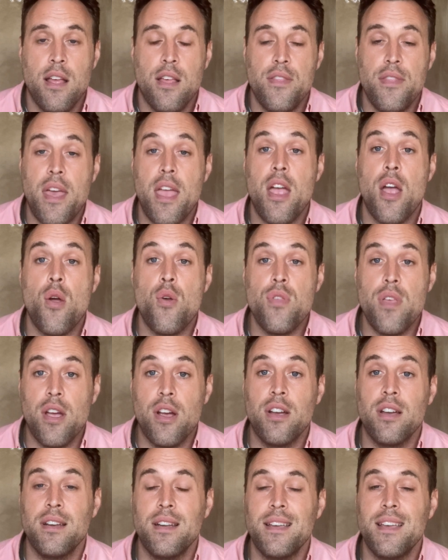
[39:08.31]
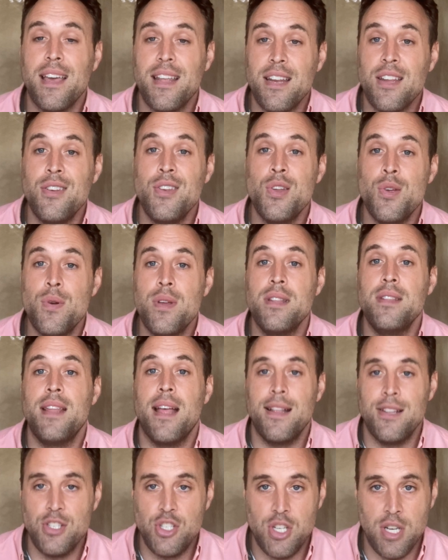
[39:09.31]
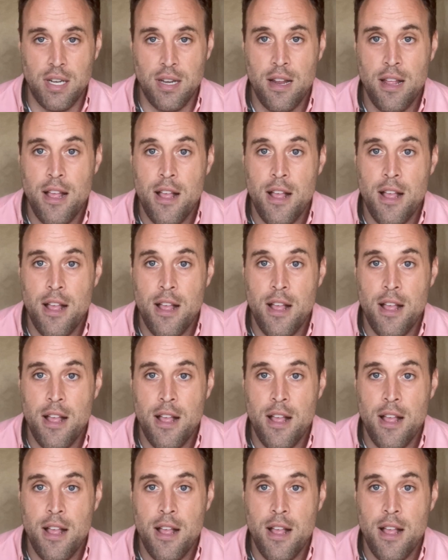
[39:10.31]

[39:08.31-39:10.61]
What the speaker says: They're going to get a new intention.